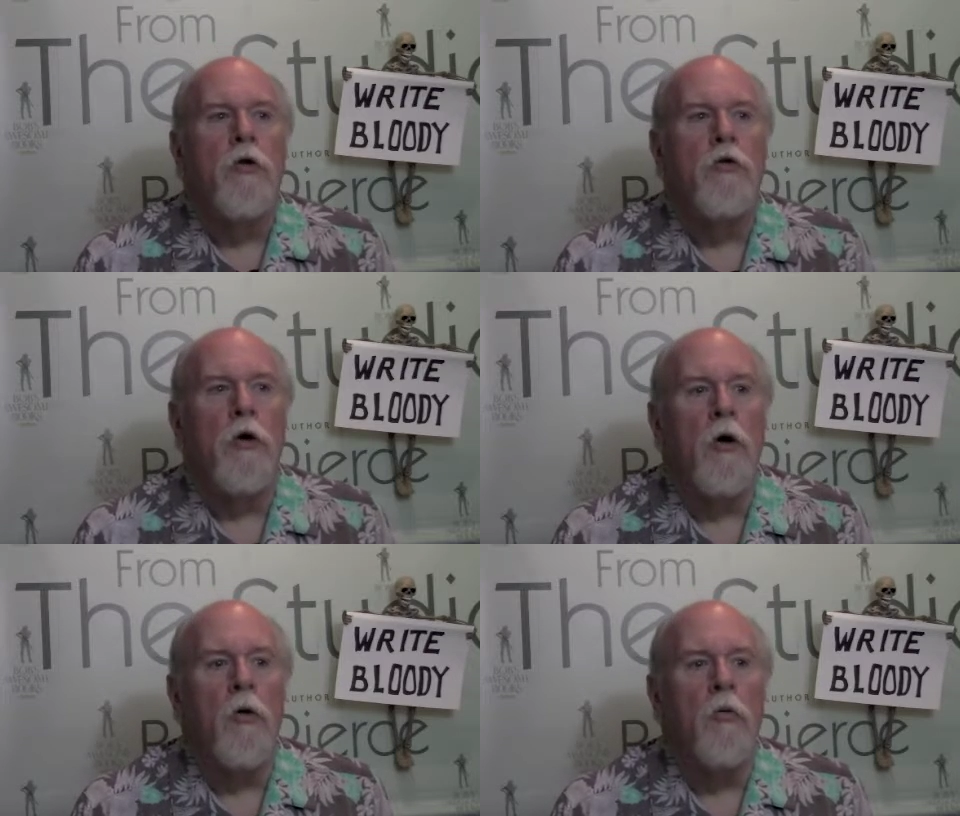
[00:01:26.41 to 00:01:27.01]

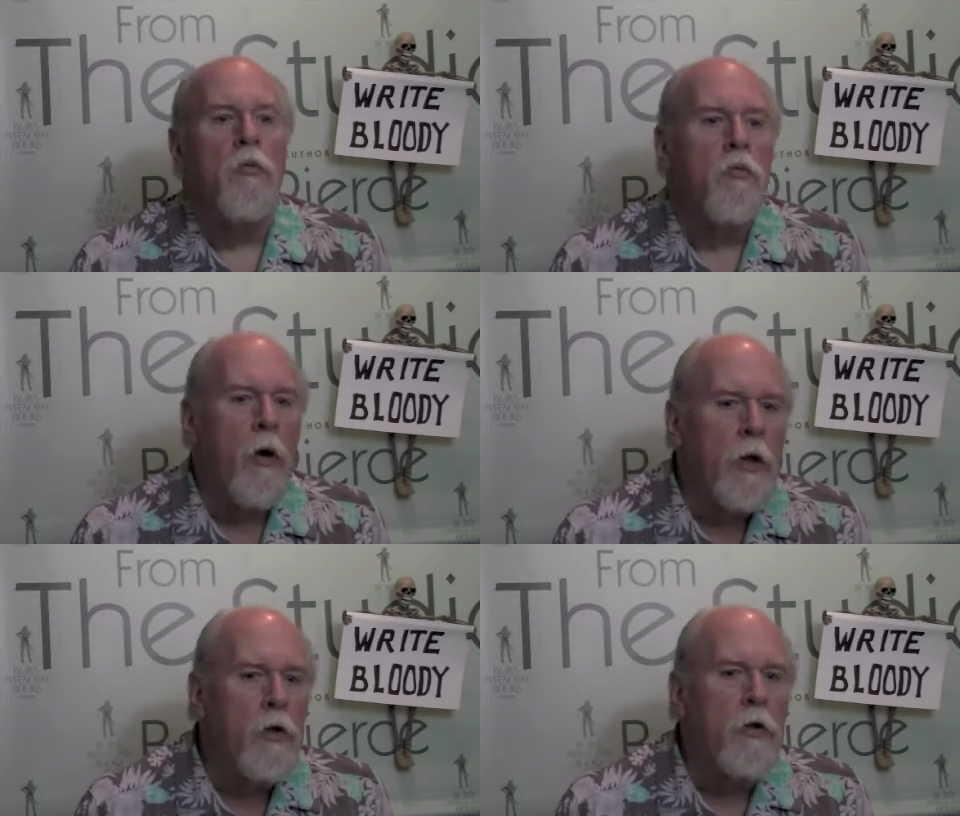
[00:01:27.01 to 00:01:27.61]
So
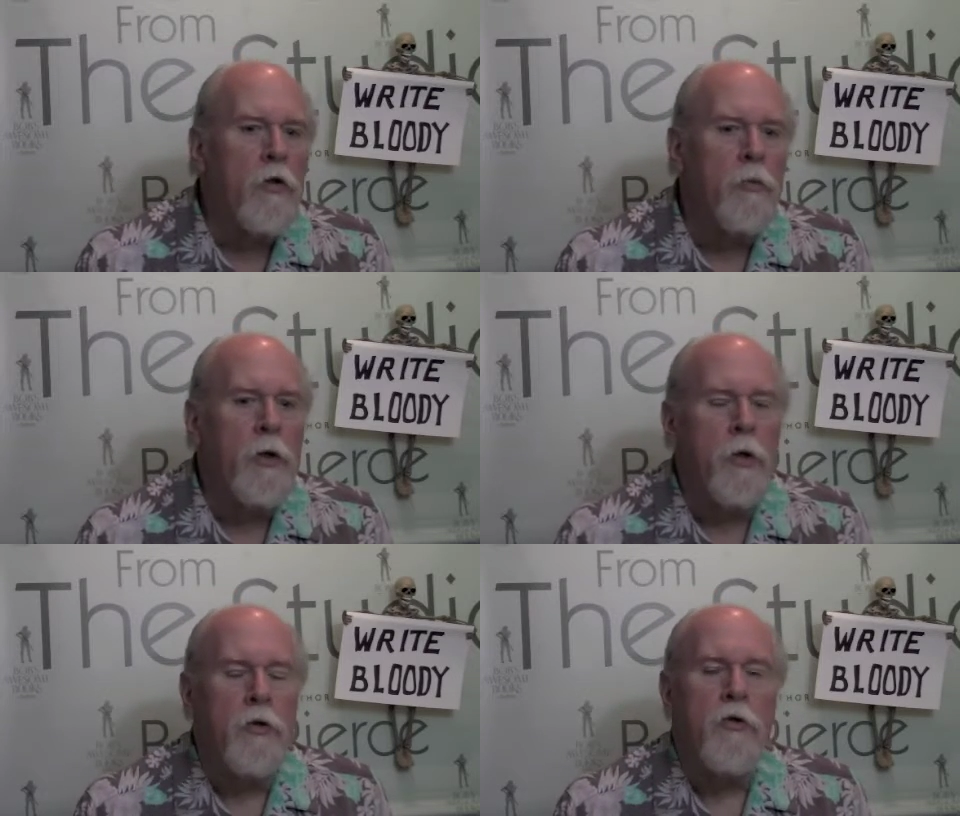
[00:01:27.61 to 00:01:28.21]
write a little
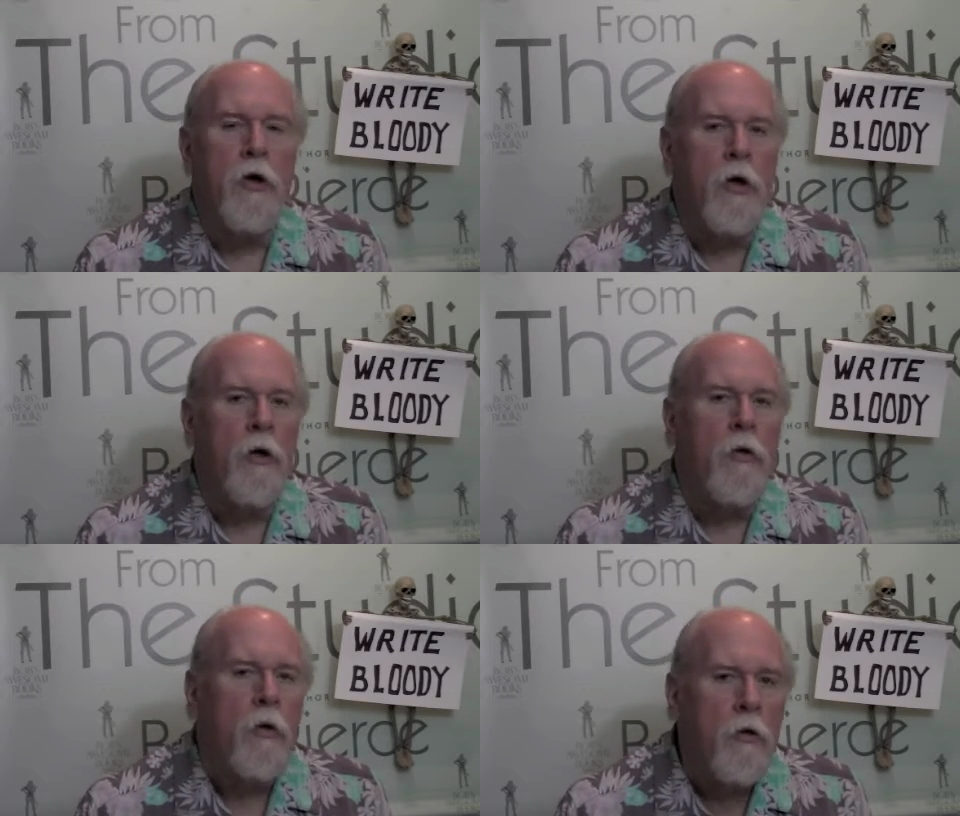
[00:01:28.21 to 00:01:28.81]
bit
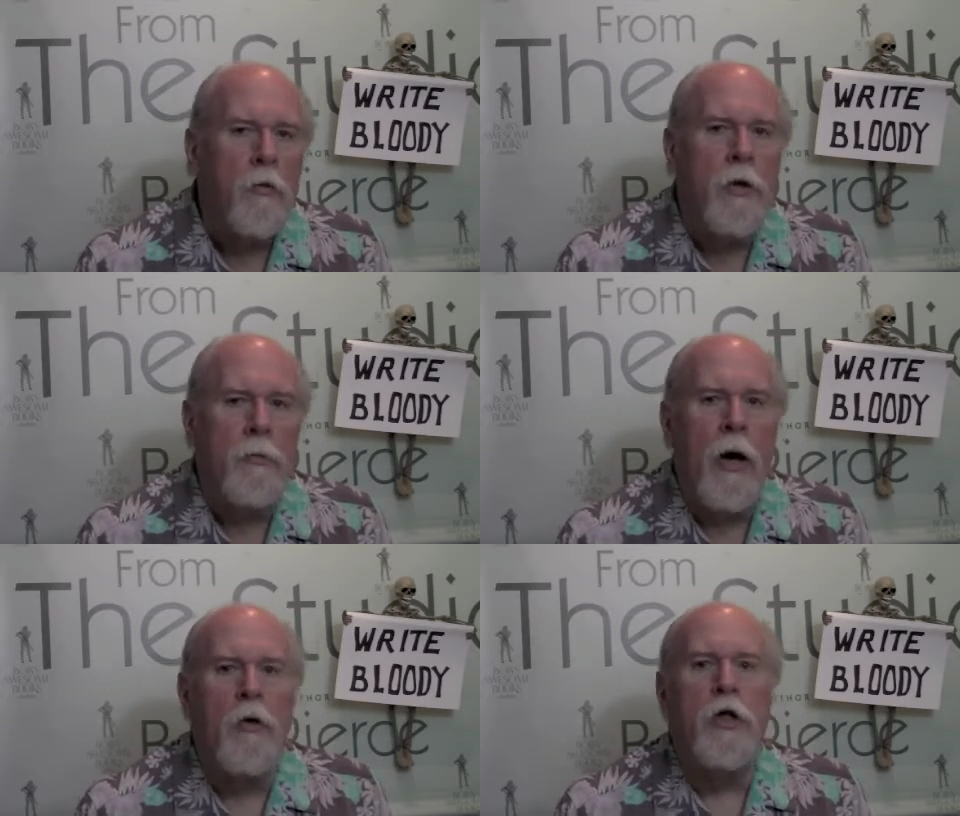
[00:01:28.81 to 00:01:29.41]

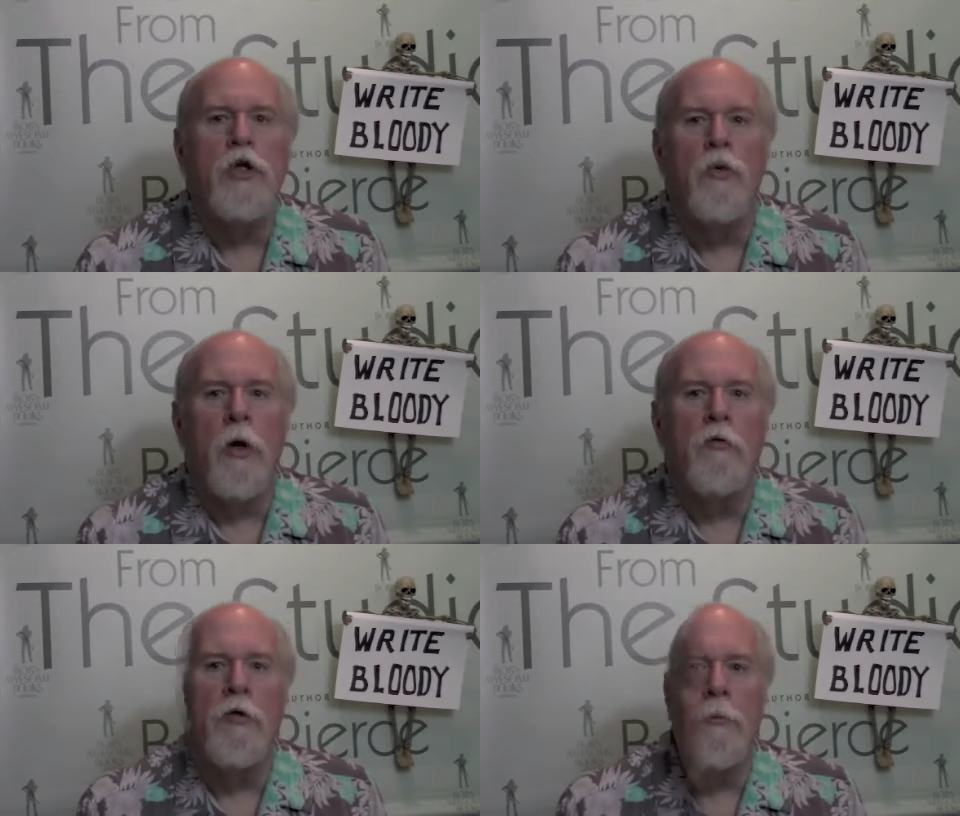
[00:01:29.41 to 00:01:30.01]
about each
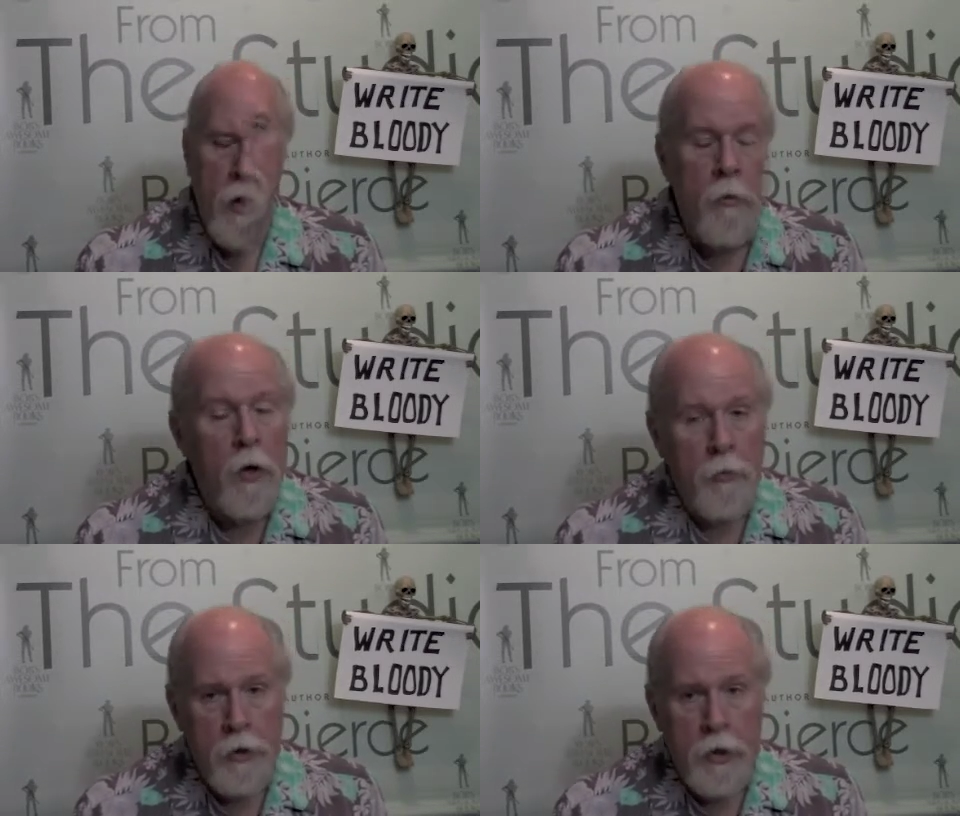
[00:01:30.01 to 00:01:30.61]
one of them. I come
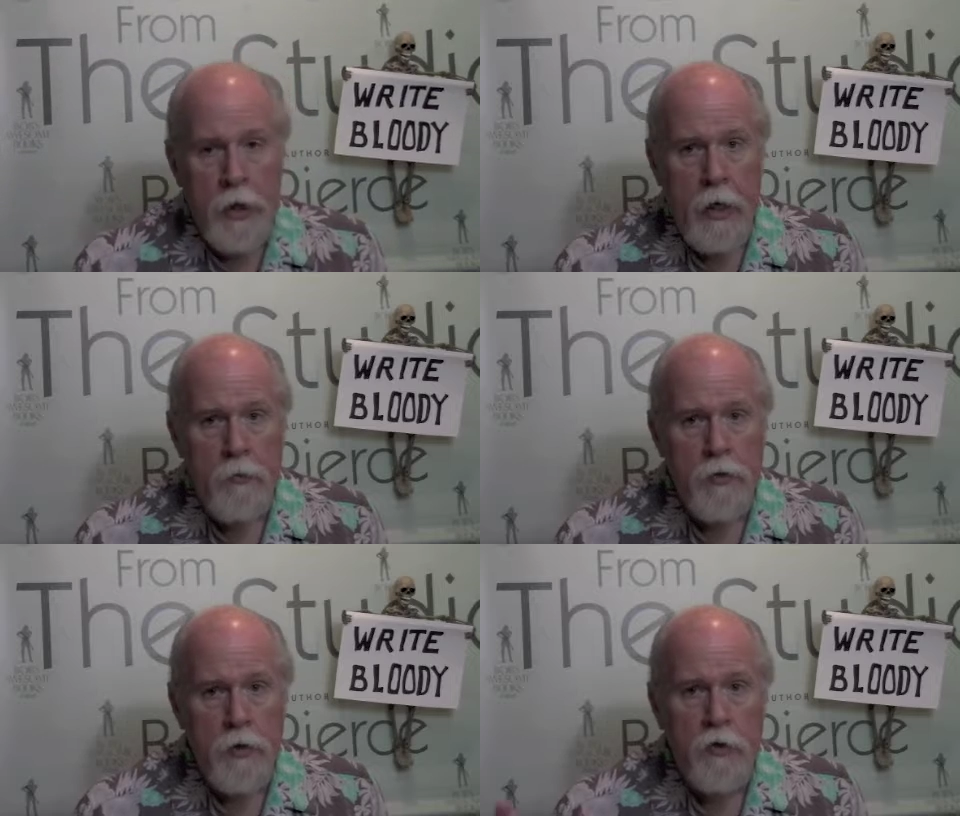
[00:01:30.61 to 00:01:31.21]
up with the
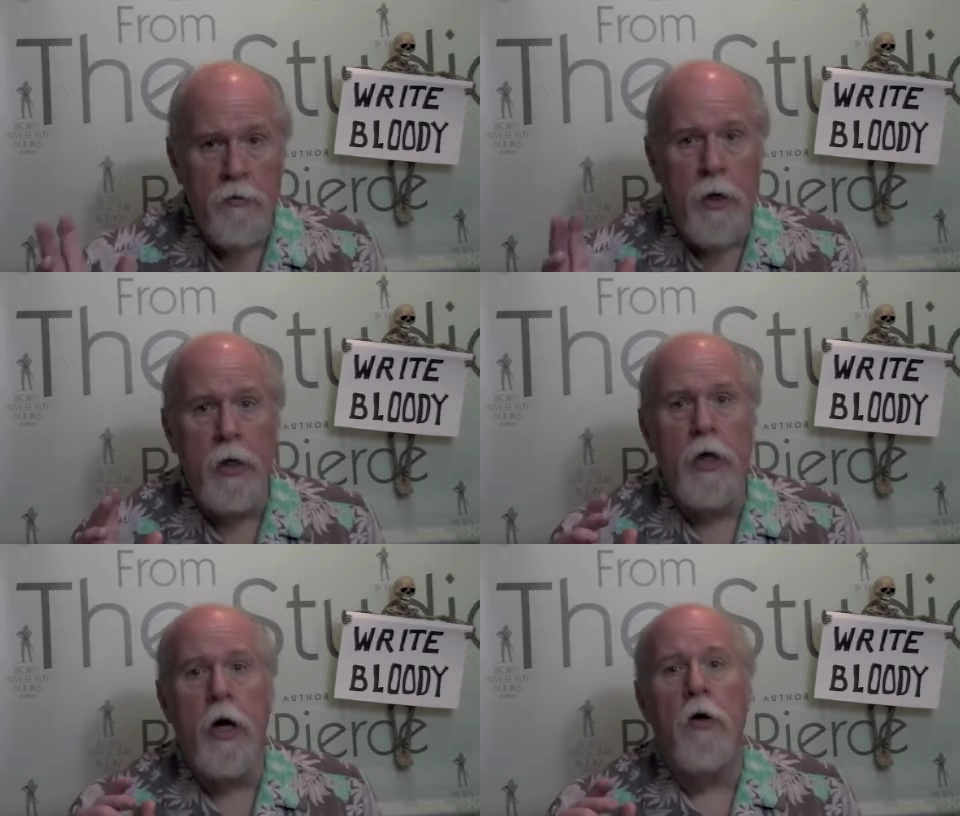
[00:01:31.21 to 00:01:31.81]
names of my
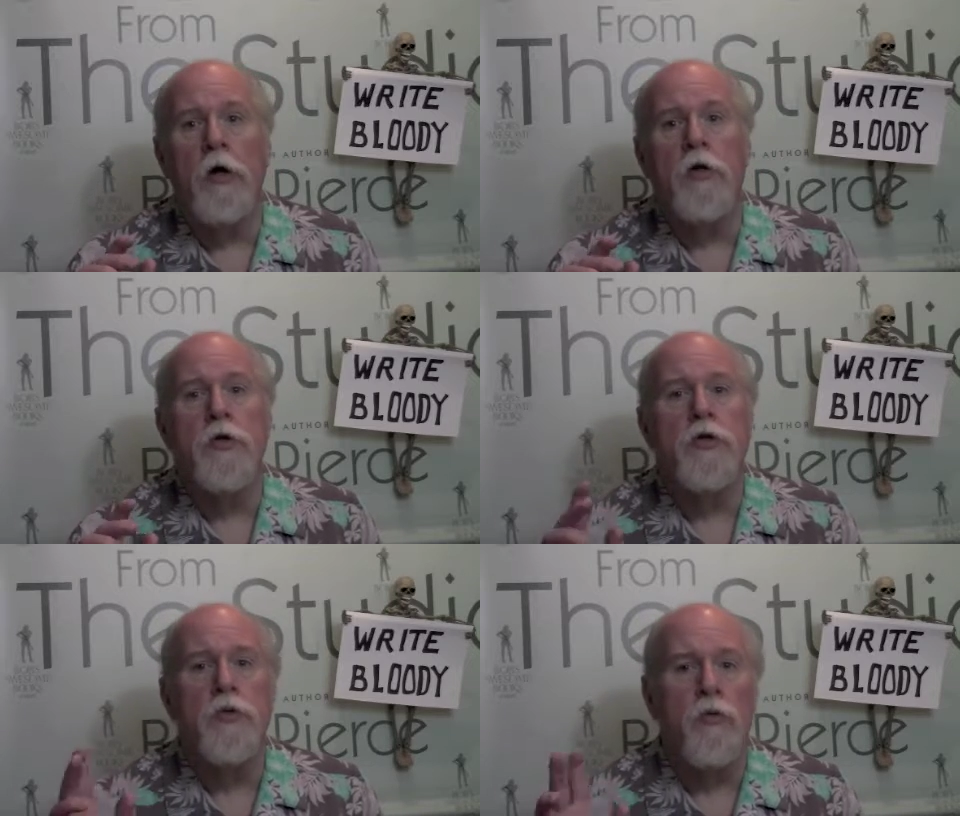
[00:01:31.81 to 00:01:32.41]

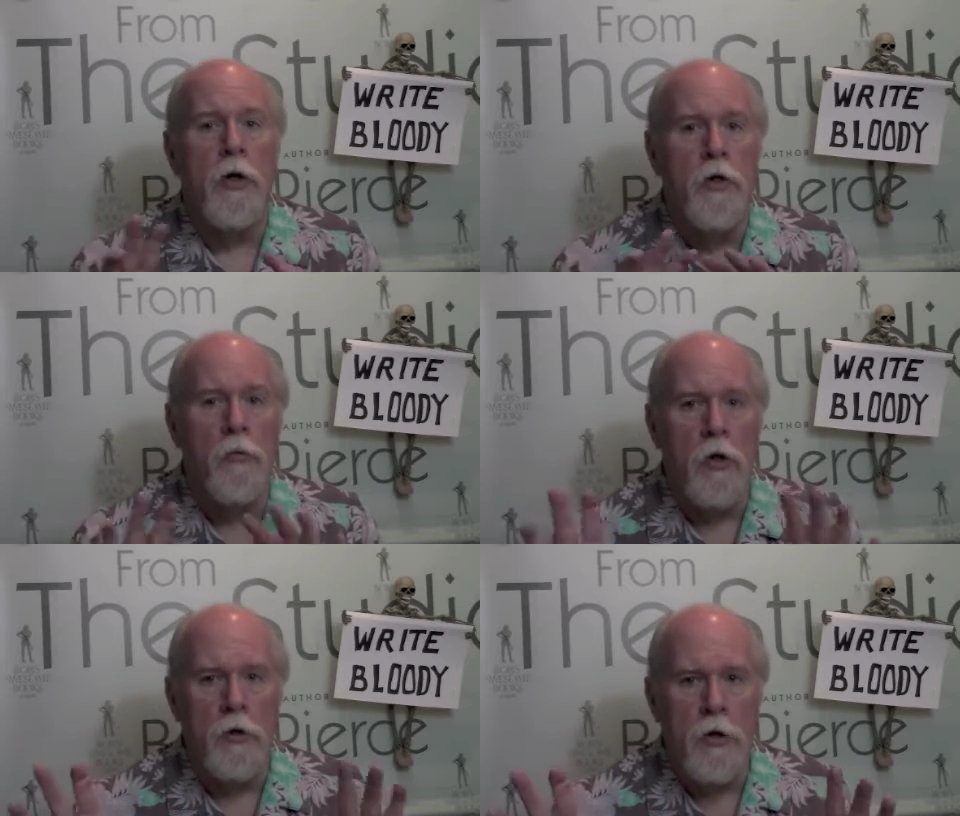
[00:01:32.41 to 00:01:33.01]
characters, write
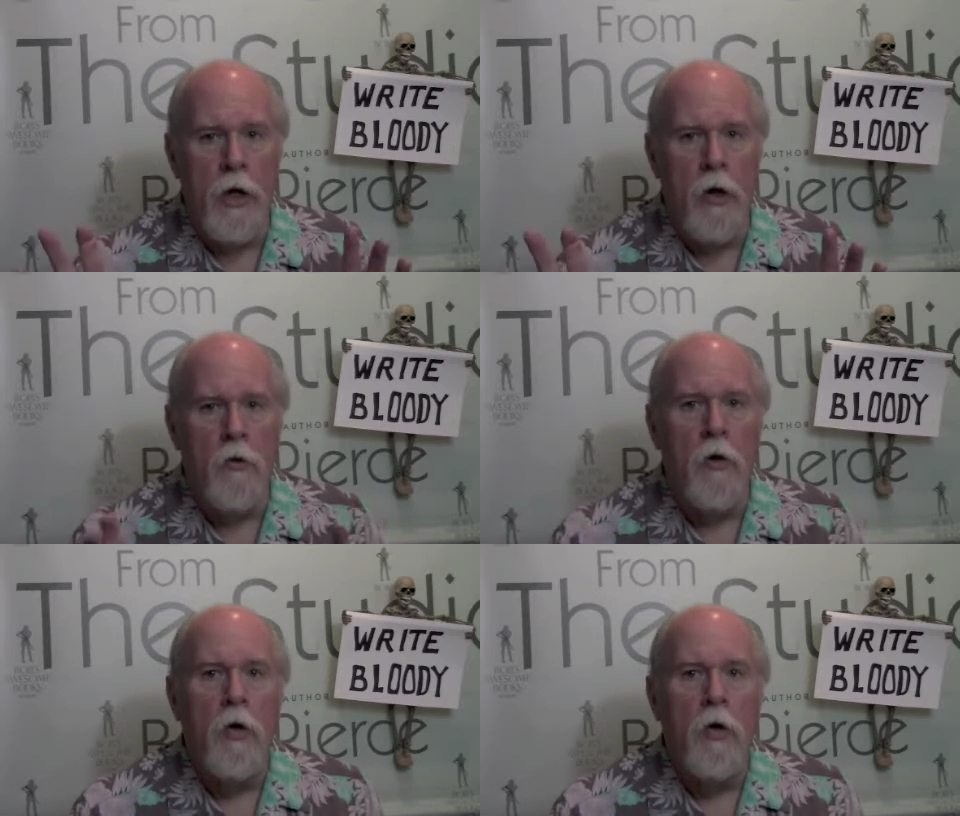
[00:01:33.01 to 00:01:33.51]
them all down,